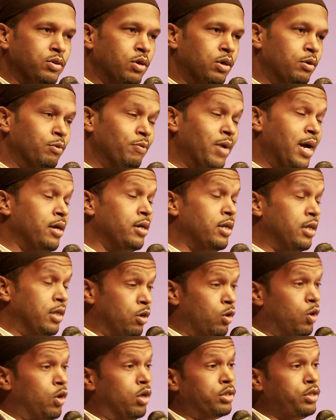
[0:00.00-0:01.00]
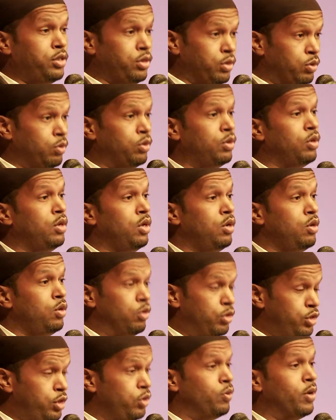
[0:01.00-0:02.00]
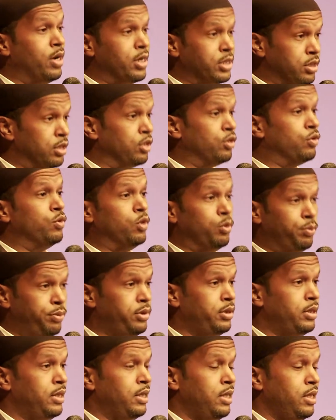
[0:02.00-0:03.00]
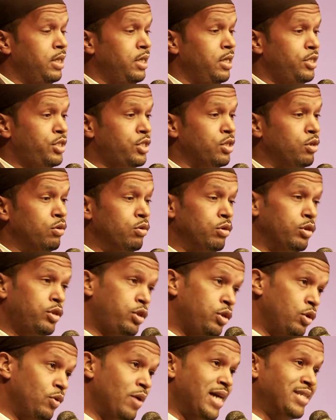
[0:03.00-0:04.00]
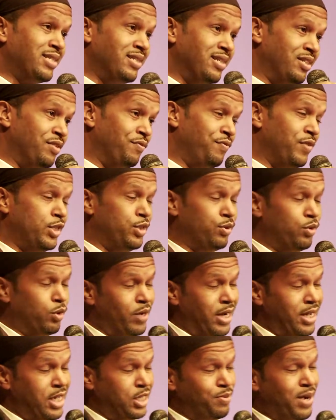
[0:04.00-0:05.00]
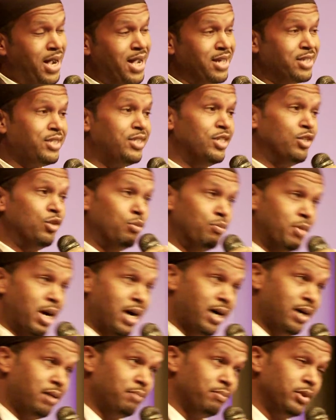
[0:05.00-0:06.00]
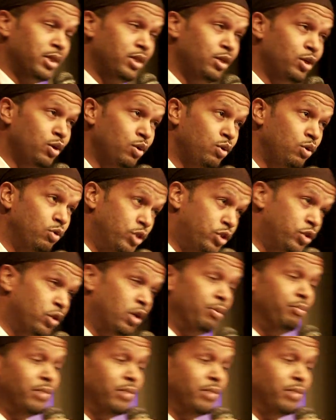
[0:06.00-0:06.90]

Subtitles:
or who Q was in a group. So Q as an individual raised by a single mom who taught